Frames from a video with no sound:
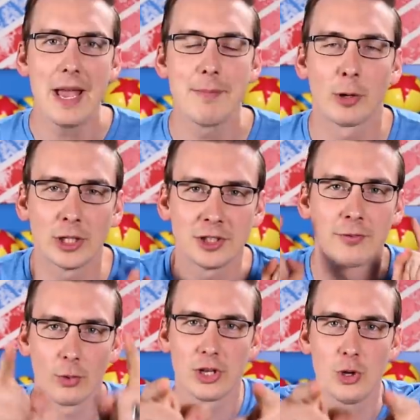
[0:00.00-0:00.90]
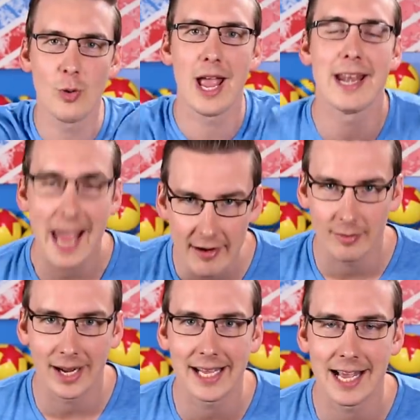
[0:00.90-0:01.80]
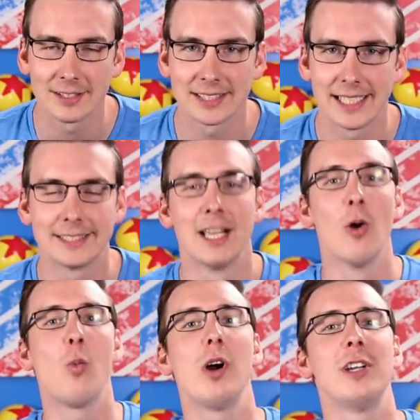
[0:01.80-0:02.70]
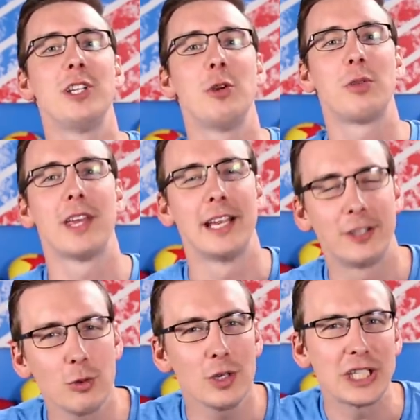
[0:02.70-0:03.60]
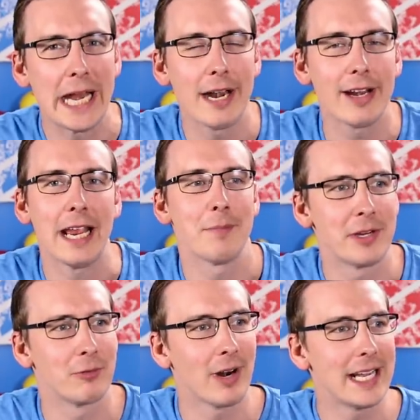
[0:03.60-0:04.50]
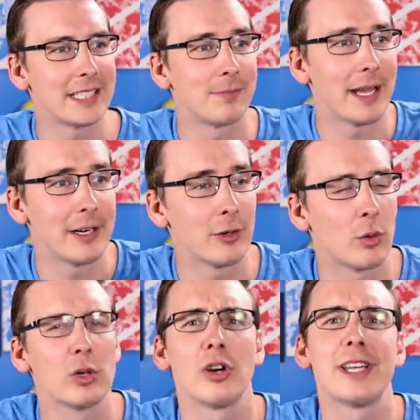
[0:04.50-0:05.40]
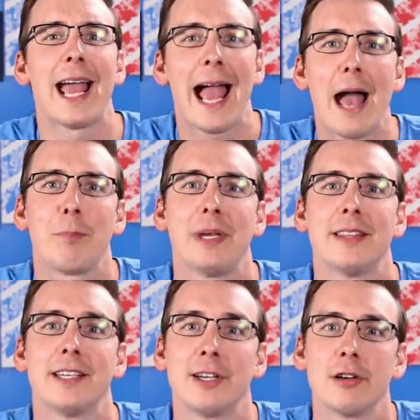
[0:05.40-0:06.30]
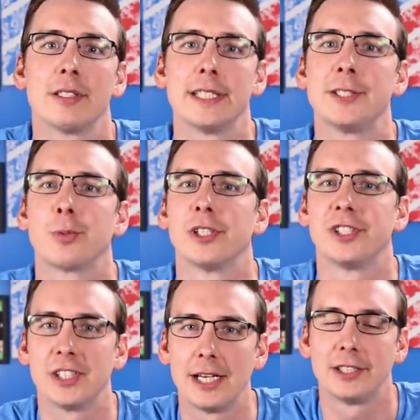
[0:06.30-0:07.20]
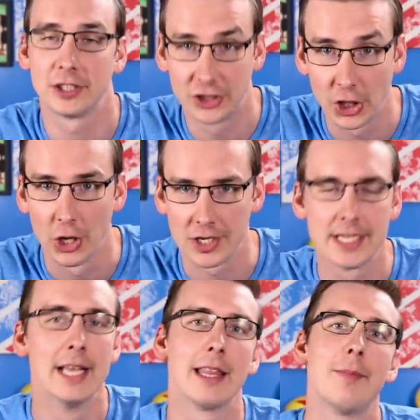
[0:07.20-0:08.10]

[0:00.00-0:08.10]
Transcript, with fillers: Ben, my question for you and everybody else is, what do you think? Do you wish Harry had been raised better or are you happy the Dursleys were such jerks?